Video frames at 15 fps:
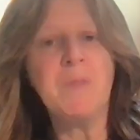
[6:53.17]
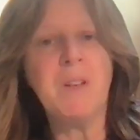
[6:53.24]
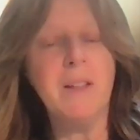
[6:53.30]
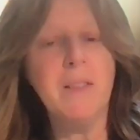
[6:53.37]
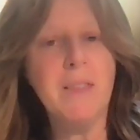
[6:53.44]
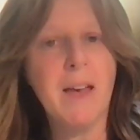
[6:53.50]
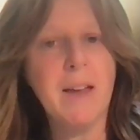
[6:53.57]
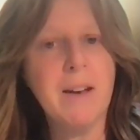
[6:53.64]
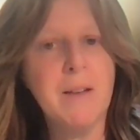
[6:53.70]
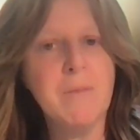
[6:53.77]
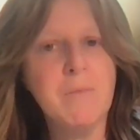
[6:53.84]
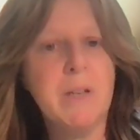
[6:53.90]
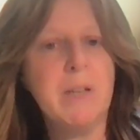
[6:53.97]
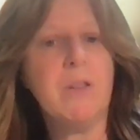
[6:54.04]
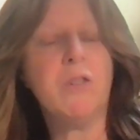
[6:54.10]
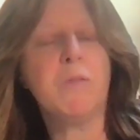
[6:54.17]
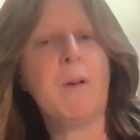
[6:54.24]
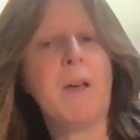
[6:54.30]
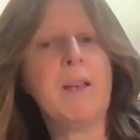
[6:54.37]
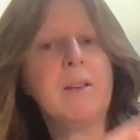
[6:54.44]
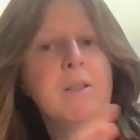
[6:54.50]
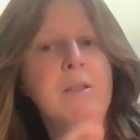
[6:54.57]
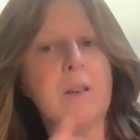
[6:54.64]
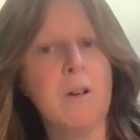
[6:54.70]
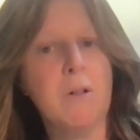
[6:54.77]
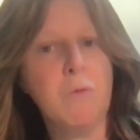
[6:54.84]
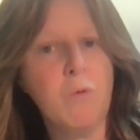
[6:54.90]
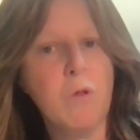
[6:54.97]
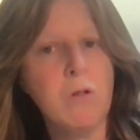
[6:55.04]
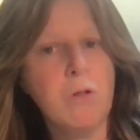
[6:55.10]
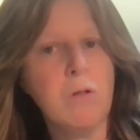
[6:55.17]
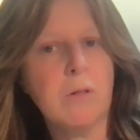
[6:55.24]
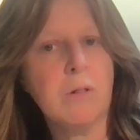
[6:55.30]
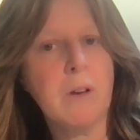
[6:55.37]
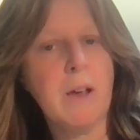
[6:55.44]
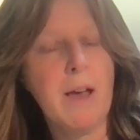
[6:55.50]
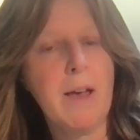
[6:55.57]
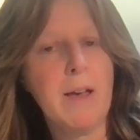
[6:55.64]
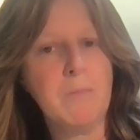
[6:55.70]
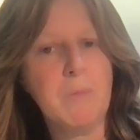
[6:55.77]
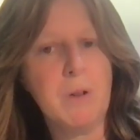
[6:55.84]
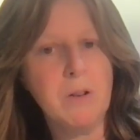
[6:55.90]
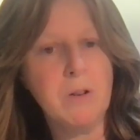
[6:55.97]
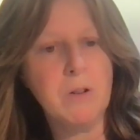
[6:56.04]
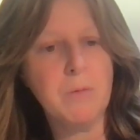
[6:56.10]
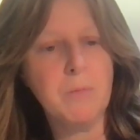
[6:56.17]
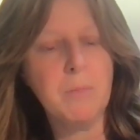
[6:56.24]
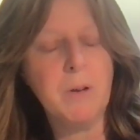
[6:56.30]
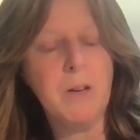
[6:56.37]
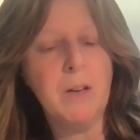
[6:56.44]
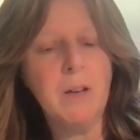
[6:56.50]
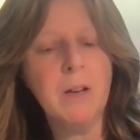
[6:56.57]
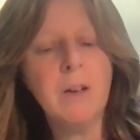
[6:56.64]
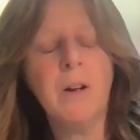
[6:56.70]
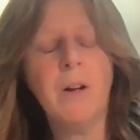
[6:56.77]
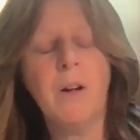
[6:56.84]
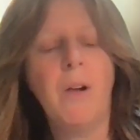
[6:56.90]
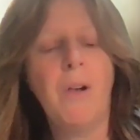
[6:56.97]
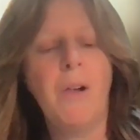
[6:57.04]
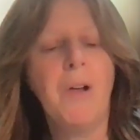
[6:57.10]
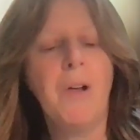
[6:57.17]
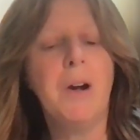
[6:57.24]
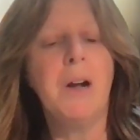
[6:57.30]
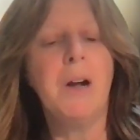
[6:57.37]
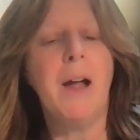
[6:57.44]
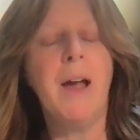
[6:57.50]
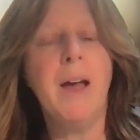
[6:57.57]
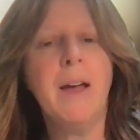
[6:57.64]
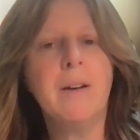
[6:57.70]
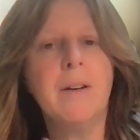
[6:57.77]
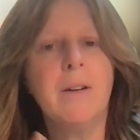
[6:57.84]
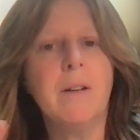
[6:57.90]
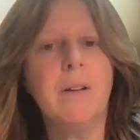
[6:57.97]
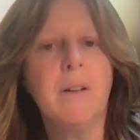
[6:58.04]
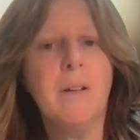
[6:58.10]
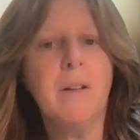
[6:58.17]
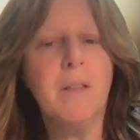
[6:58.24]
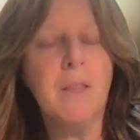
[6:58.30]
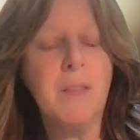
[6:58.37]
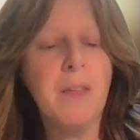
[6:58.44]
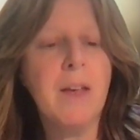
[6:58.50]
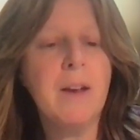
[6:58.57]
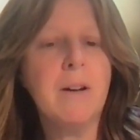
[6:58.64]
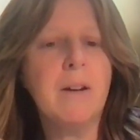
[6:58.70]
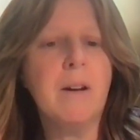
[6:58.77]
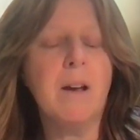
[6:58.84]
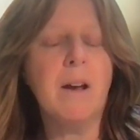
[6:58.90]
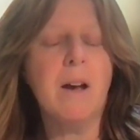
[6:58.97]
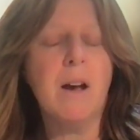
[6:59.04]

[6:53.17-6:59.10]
in that empty space, a world came into being. And then